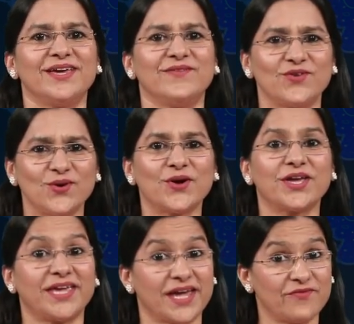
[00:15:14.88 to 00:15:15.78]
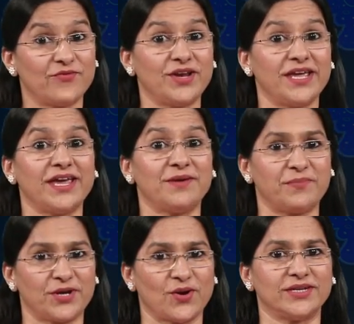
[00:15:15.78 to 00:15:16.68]
If you look carefully in
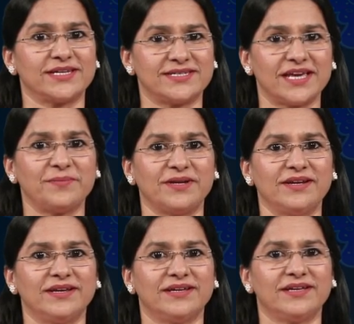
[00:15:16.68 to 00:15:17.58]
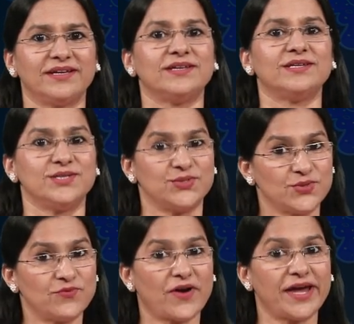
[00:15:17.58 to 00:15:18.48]
periodic table, do
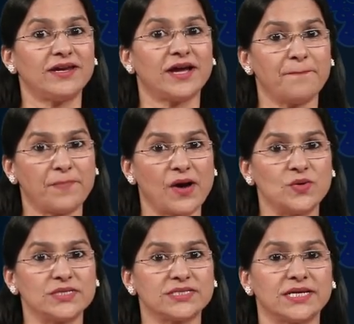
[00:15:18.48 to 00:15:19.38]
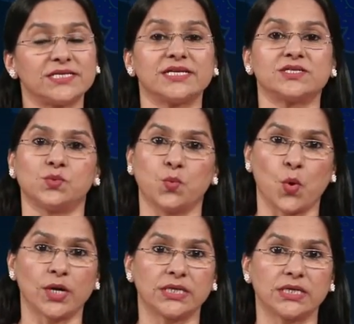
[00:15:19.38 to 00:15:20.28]
you find compounds such as
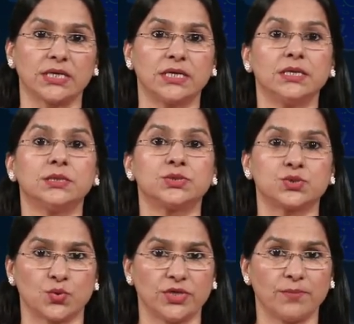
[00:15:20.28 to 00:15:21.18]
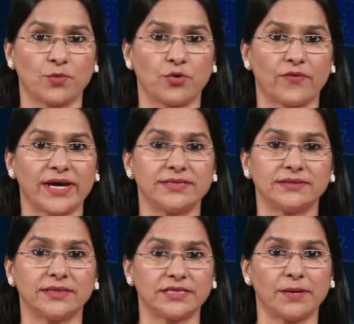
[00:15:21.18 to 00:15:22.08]
water, sodium chloride
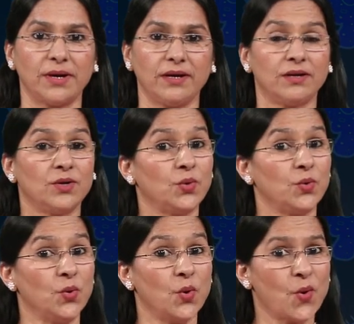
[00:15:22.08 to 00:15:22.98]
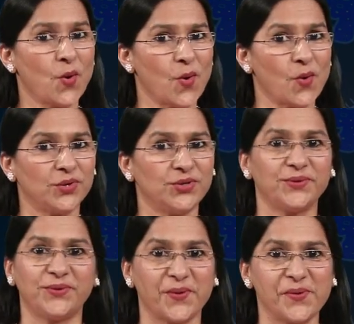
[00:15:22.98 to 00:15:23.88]
in the table? No,
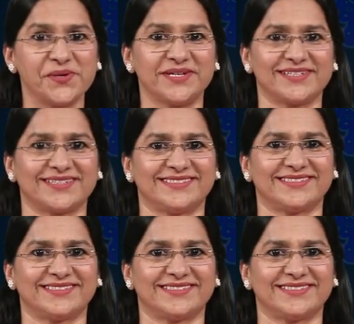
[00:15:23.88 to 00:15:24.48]
you don't.